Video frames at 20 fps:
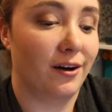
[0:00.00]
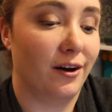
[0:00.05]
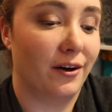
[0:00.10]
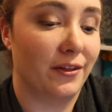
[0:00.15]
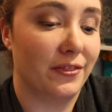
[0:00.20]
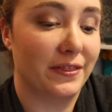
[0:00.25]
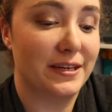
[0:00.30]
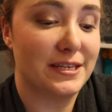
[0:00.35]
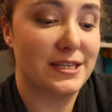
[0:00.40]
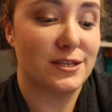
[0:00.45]

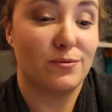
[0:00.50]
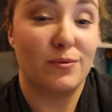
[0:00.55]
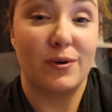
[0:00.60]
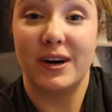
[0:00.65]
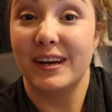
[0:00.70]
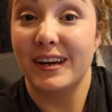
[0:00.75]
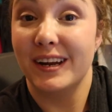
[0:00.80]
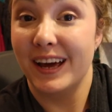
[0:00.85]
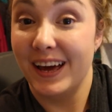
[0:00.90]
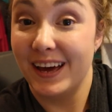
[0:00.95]
on this
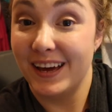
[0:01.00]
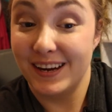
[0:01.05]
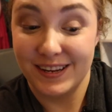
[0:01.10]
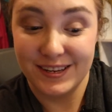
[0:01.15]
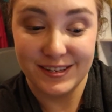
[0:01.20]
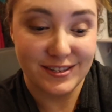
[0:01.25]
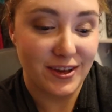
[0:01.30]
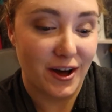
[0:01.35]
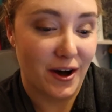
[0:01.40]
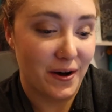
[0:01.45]
one it
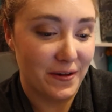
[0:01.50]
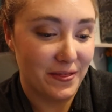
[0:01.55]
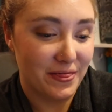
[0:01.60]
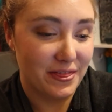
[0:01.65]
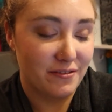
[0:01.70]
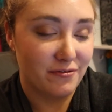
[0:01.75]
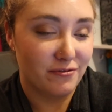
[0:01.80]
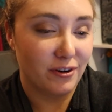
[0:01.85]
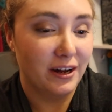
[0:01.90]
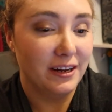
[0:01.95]
is
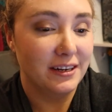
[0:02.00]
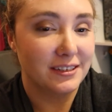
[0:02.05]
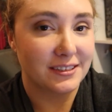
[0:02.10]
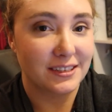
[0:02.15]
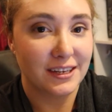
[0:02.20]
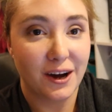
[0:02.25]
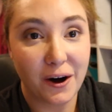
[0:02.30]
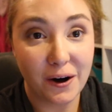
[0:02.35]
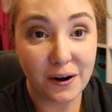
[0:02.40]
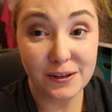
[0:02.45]
on the
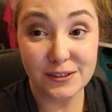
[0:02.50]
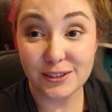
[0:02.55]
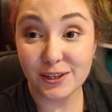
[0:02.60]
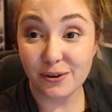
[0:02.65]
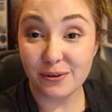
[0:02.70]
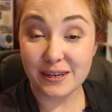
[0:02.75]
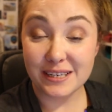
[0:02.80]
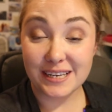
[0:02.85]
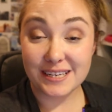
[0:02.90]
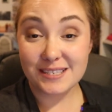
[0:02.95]
front.
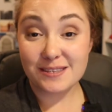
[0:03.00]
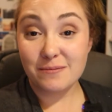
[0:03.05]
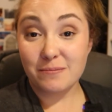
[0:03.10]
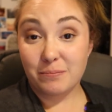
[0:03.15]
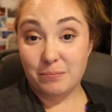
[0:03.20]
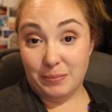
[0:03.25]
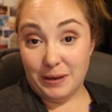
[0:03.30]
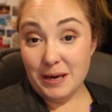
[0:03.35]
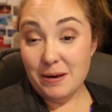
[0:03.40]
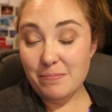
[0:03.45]
Also, it
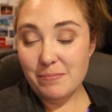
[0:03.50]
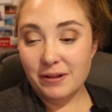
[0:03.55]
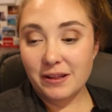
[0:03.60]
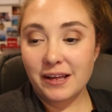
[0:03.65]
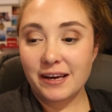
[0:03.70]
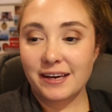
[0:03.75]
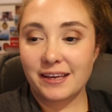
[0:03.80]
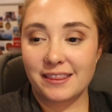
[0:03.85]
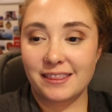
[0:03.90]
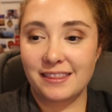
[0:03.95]
doesn't beep
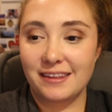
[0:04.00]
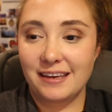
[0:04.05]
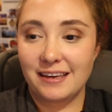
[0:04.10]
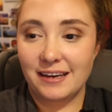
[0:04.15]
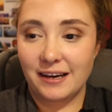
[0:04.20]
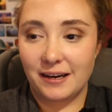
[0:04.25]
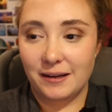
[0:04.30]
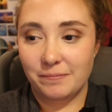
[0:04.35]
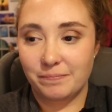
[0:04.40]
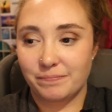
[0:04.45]
like
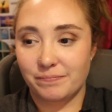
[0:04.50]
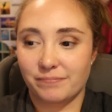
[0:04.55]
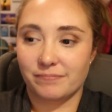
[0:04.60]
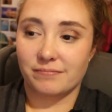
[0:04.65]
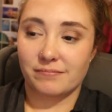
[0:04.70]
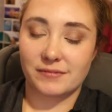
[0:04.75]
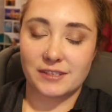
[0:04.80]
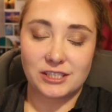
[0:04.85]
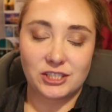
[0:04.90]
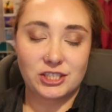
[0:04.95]
the
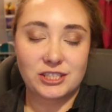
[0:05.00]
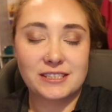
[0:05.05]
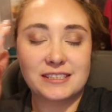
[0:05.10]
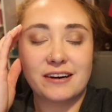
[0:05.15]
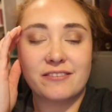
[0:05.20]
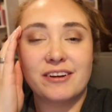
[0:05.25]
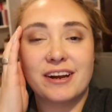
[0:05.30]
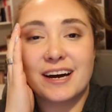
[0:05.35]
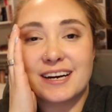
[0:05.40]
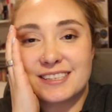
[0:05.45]
um, G
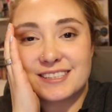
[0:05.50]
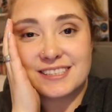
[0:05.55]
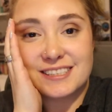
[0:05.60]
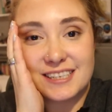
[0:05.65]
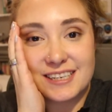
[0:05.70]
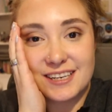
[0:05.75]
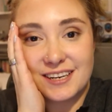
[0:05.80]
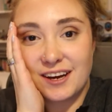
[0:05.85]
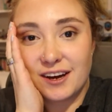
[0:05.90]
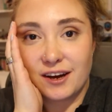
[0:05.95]
seven X
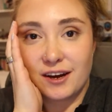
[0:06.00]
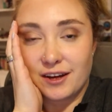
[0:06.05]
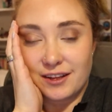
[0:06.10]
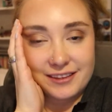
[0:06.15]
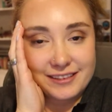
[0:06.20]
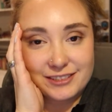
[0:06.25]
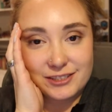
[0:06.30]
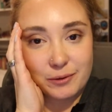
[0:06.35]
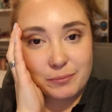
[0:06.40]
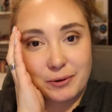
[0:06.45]
did.
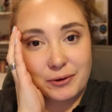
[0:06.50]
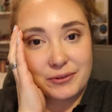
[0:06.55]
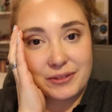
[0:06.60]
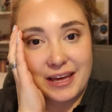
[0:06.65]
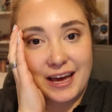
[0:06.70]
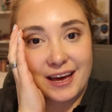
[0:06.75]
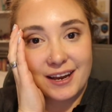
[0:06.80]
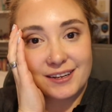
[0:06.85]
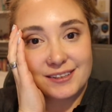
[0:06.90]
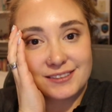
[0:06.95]
These are both
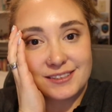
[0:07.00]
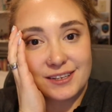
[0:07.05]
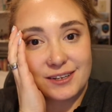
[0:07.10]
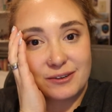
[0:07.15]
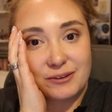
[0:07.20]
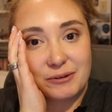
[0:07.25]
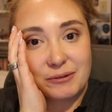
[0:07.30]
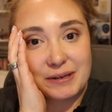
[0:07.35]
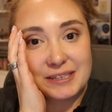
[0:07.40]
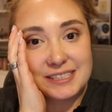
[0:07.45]
Canons, I
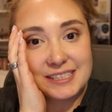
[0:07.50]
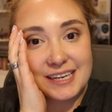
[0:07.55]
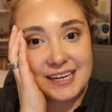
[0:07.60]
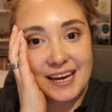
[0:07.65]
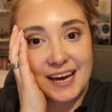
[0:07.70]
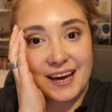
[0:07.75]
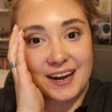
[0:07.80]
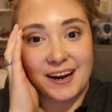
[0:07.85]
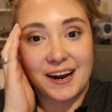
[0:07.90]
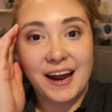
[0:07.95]
don't know why I say
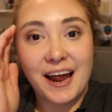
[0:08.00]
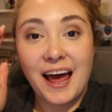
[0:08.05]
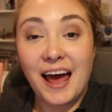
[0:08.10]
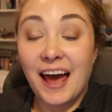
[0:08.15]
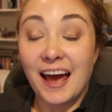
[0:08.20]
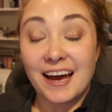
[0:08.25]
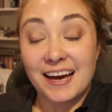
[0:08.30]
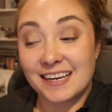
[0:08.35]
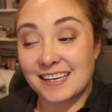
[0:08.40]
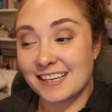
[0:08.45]
Canon.
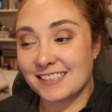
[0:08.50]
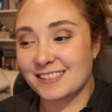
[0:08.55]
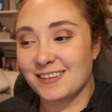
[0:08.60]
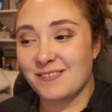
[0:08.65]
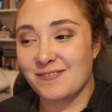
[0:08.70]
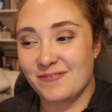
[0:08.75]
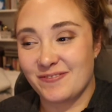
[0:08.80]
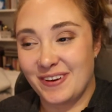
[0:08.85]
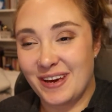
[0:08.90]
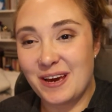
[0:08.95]
It
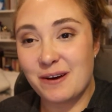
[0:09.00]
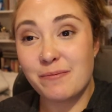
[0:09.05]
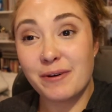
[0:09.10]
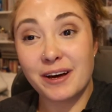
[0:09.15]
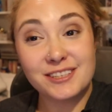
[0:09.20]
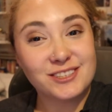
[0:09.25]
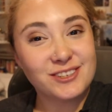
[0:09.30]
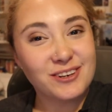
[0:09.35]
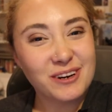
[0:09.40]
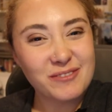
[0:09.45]
doesn't beep,
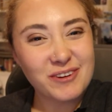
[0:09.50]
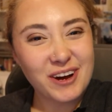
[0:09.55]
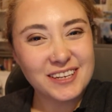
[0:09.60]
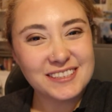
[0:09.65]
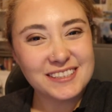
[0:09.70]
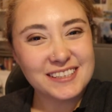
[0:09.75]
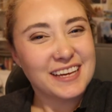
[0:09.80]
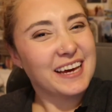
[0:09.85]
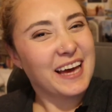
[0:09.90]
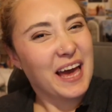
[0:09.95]
and so I'm
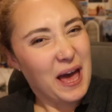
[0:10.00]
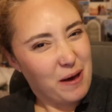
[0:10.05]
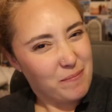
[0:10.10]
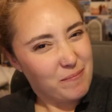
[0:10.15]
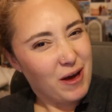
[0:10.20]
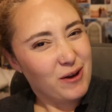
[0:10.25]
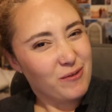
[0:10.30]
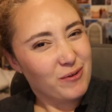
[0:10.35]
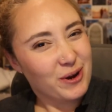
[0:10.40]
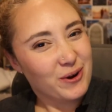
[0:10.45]
constantly like,
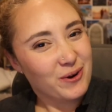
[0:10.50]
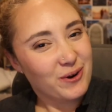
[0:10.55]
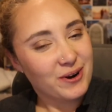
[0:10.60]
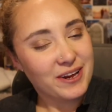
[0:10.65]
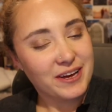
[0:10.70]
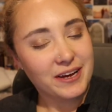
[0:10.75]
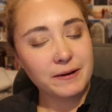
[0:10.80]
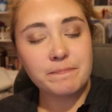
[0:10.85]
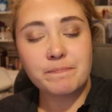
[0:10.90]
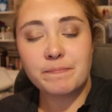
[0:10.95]
am I
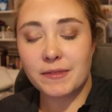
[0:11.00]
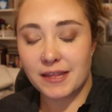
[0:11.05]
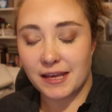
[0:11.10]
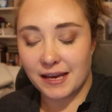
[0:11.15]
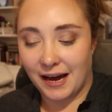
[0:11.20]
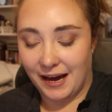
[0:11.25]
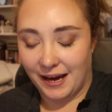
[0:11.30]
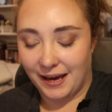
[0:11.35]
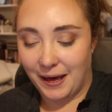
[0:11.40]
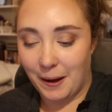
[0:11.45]
recording?
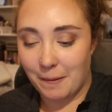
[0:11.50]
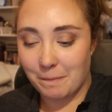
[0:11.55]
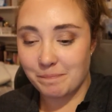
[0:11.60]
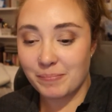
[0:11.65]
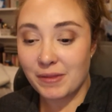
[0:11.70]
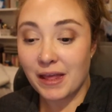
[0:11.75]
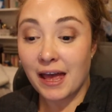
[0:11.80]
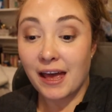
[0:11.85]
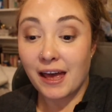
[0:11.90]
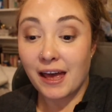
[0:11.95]
I am.